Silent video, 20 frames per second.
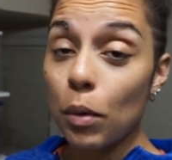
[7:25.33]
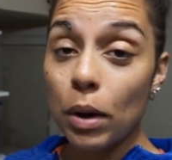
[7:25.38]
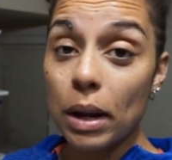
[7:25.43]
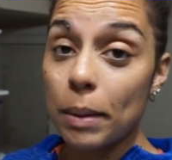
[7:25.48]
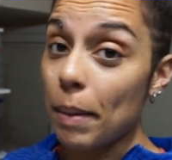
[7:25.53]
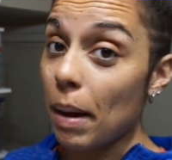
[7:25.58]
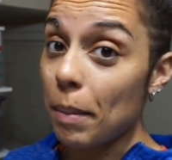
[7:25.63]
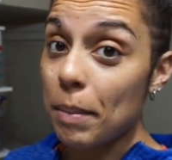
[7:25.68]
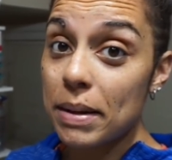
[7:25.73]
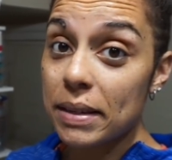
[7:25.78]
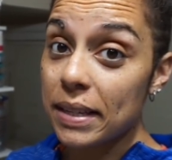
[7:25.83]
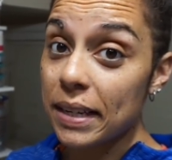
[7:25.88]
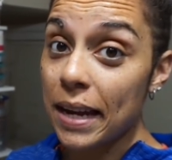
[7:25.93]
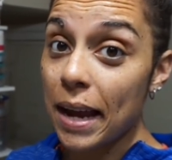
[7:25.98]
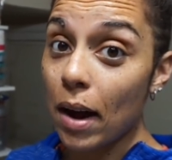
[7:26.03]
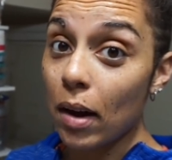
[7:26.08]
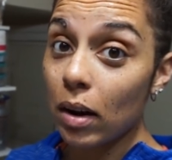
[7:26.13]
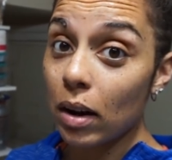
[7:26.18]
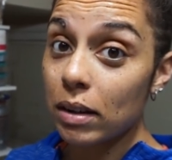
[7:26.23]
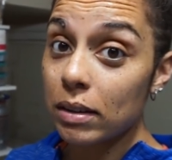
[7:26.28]
Am I
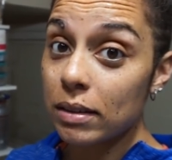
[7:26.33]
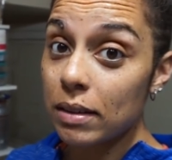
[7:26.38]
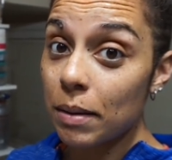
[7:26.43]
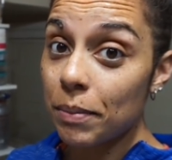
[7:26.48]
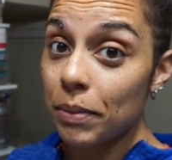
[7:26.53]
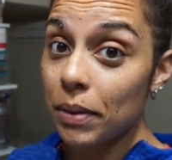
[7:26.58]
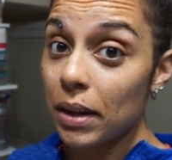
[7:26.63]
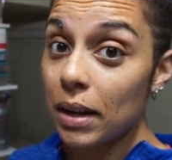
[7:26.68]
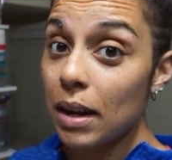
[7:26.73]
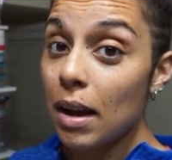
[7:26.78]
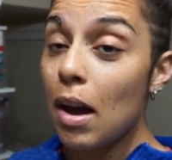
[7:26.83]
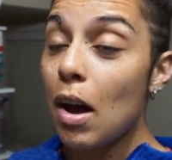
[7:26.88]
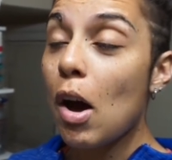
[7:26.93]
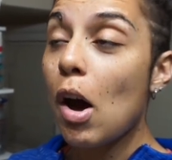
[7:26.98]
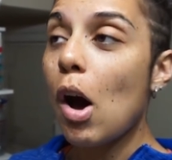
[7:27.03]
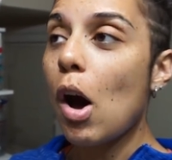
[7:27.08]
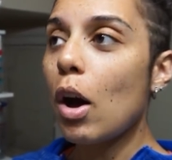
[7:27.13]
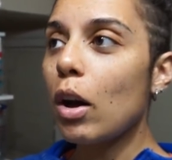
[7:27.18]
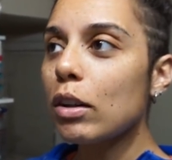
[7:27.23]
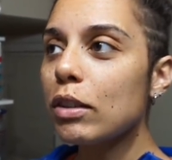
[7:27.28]
missing out on something?
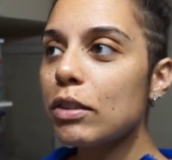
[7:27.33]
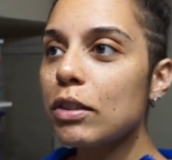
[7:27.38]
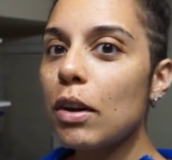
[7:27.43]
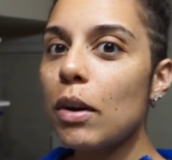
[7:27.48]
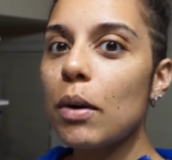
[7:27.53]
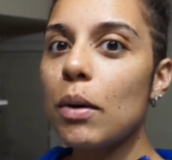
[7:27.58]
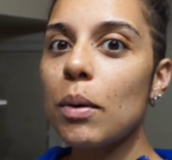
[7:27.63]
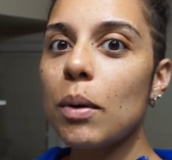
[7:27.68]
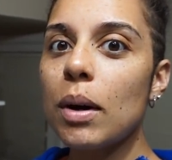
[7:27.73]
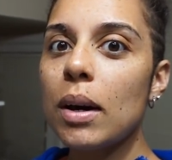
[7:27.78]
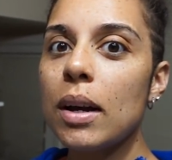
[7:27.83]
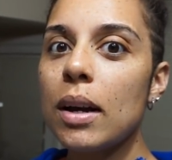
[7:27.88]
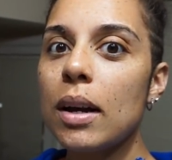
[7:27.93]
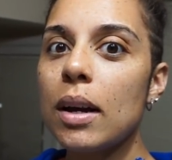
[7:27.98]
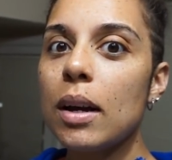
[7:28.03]
Also,